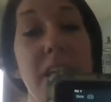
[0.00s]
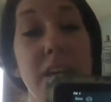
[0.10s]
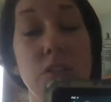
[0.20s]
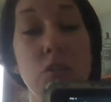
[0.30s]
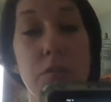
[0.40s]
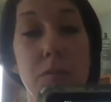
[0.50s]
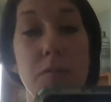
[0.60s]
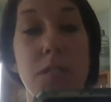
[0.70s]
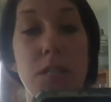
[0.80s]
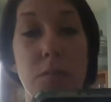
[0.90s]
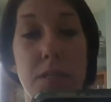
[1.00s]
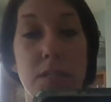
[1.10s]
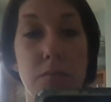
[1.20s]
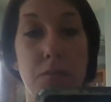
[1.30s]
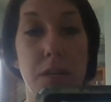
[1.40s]
and your 15
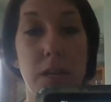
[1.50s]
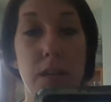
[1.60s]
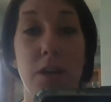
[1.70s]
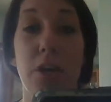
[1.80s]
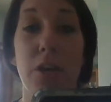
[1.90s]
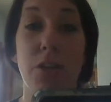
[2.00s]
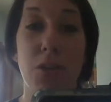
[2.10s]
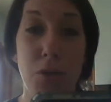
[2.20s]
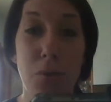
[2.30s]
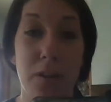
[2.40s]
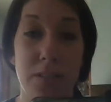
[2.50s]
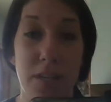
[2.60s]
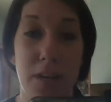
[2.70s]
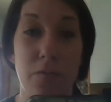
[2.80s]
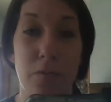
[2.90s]
minutes of reading, you are
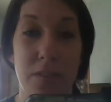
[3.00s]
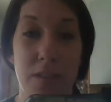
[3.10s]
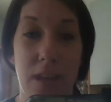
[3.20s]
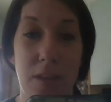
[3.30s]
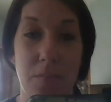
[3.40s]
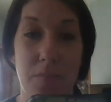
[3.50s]
done for the day.